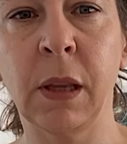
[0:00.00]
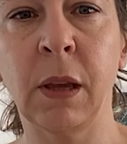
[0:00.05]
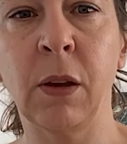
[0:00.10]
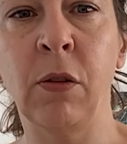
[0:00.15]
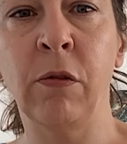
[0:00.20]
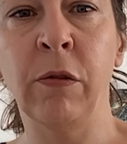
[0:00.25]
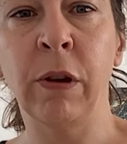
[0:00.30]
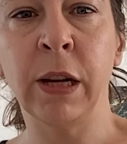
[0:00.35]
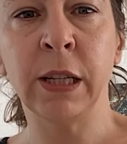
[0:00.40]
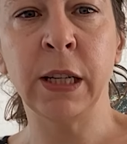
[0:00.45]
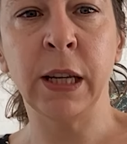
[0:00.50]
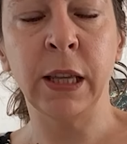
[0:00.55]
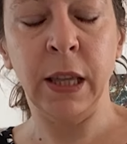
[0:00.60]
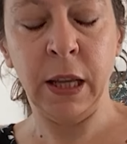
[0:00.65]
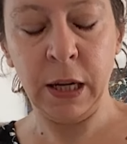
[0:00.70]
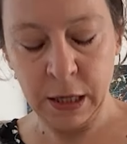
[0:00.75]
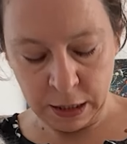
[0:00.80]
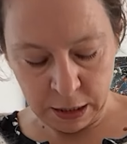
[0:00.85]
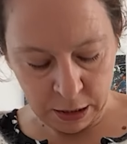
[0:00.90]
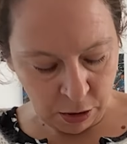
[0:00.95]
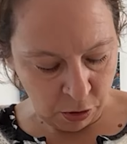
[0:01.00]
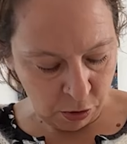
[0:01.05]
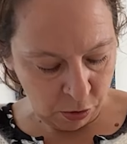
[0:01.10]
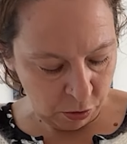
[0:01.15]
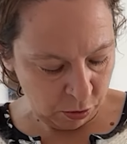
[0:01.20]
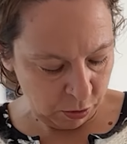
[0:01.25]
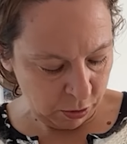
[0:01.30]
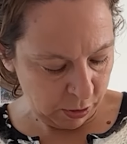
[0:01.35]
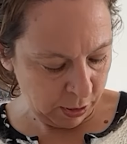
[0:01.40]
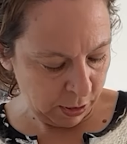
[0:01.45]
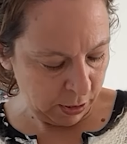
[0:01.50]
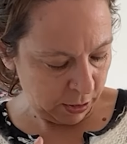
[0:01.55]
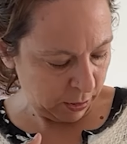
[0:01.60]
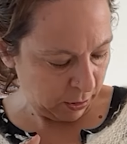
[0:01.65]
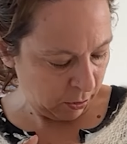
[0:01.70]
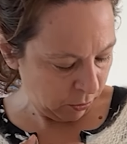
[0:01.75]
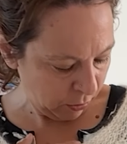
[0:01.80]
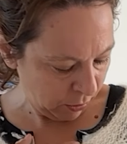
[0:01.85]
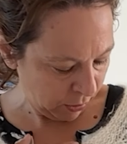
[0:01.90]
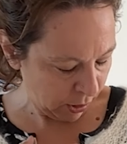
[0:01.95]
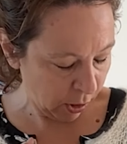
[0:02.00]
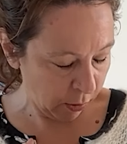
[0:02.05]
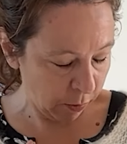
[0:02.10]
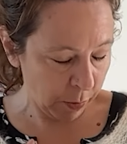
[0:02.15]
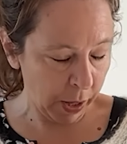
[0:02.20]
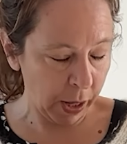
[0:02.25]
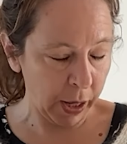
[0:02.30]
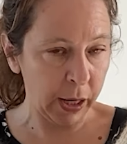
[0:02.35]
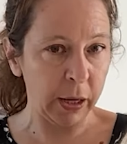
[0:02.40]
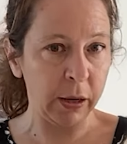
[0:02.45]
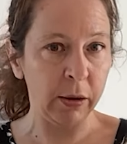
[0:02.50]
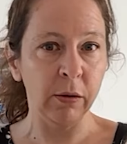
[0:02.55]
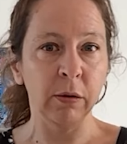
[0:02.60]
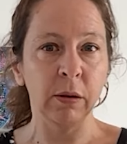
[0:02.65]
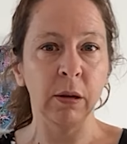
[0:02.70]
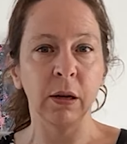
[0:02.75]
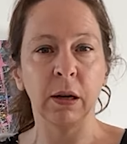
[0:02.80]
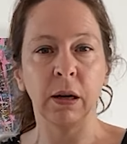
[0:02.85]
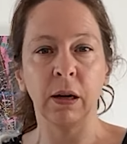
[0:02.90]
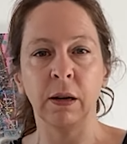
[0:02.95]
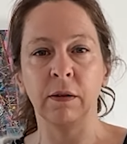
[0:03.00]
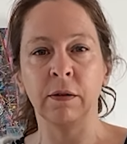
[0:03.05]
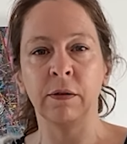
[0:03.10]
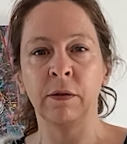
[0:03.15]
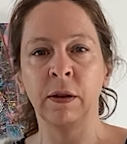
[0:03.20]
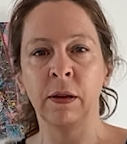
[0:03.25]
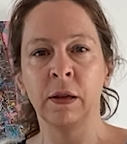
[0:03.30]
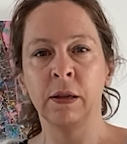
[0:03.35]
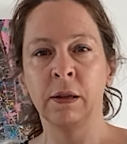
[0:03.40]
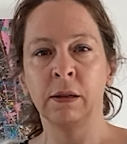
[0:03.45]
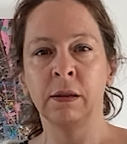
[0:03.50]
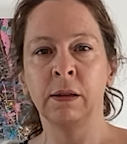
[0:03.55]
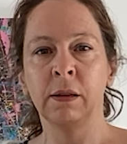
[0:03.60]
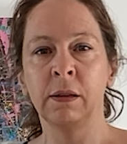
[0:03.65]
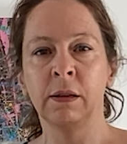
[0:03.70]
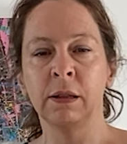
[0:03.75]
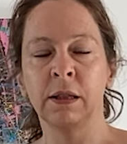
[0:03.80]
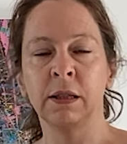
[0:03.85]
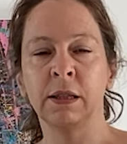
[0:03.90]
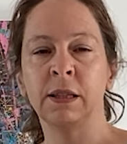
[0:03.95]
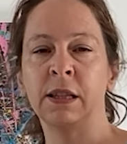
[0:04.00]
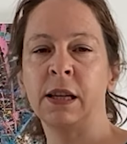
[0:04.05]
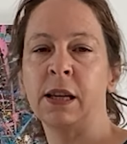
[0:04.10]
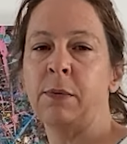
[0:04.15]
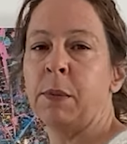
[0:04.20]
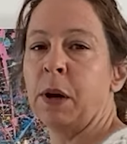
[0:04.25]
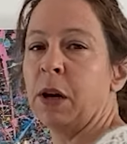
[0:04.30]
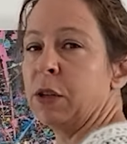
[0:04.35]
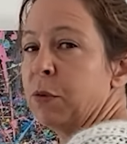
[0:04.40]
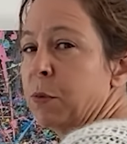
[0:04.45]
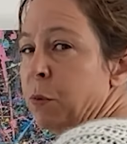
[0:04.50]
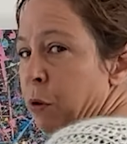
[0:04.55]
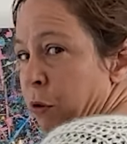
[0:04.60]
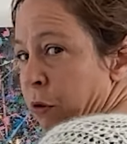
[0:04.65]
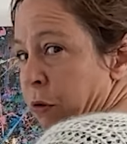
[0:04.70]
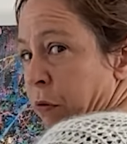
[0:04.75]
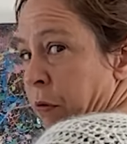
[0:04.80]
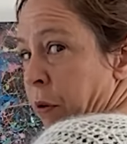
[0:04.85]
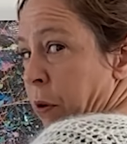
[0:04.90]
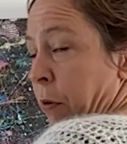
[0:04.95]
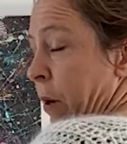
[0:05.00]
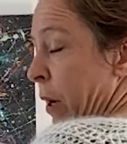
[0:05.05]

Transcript: already that it's not as opaque. You can kind of see much more through